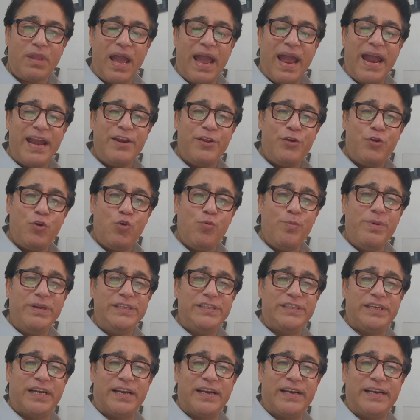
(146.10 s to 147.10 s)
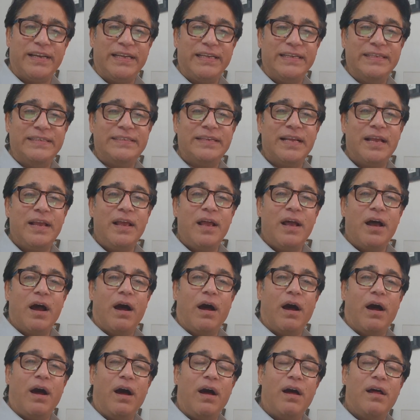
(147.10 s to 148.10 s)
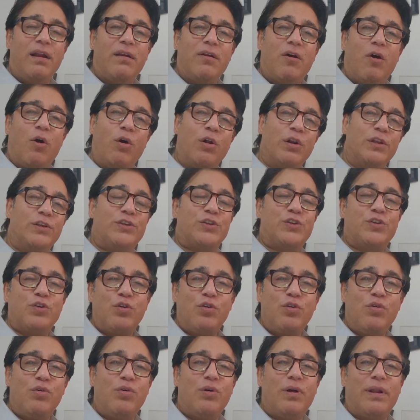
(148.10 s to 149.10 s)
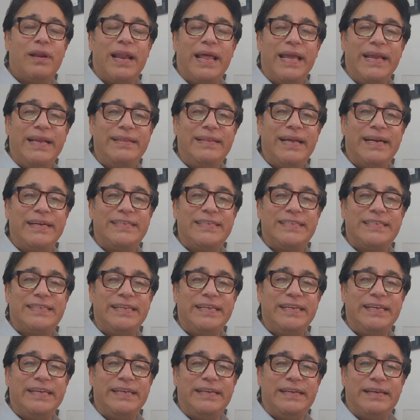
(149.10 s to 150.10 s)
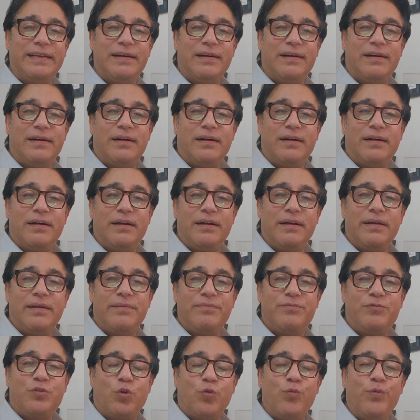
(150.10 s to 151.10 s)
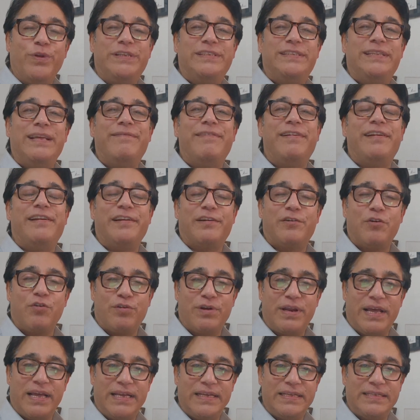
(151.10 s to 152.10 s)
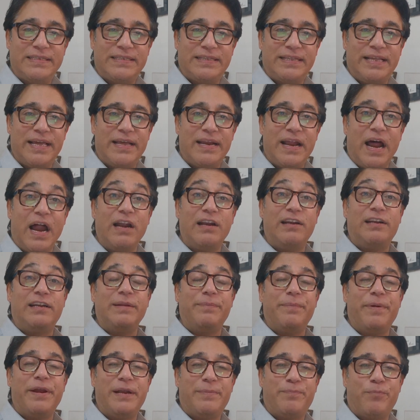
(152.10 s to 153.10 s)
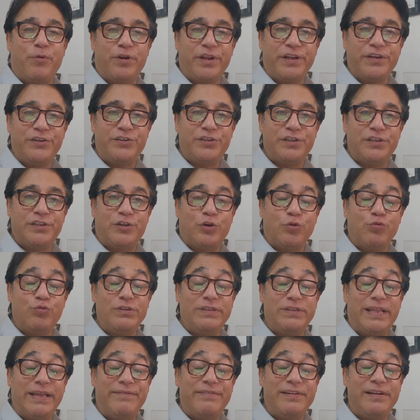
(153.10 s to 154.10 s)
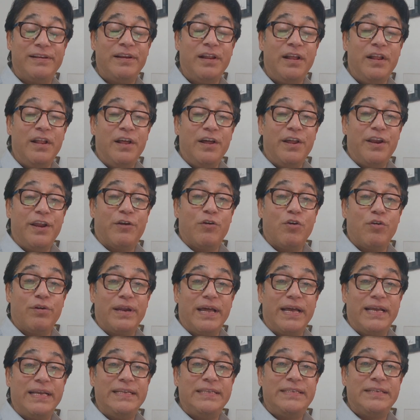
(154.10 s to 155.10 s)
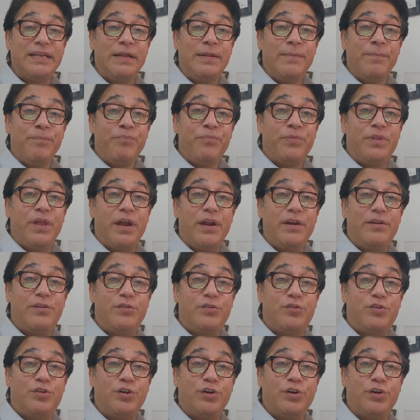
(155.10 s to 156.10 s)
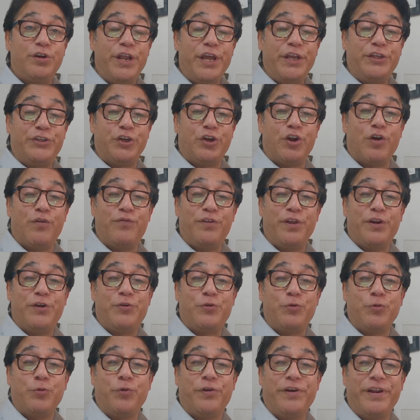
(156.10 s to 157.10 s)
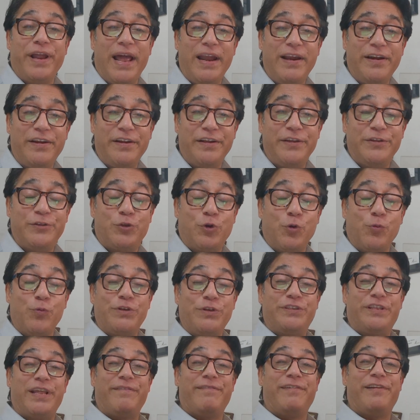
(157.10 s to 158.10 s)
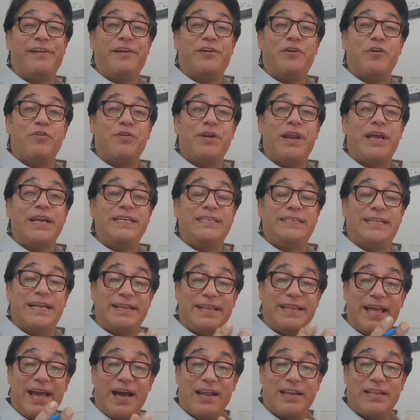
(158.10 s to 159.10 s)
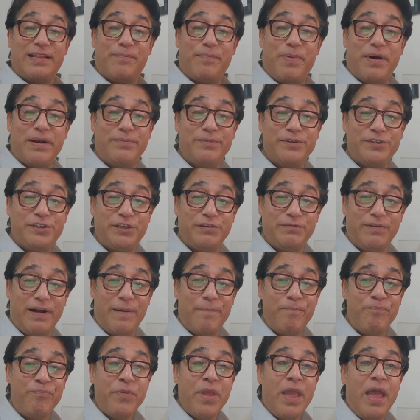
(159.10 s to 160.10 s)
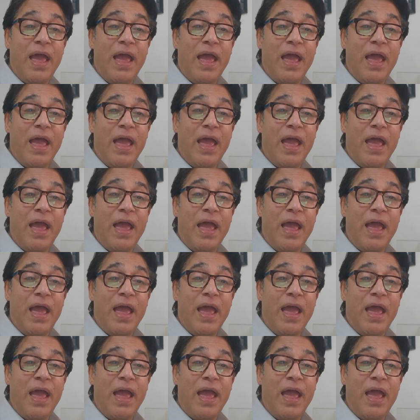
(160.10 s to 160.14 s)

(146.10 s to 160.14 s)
and human journeys are also like that seed through which they will recognize their ultimate potential, through which they will recognize that nature of their true reality, through which they will recognize that they are the Paramashiva,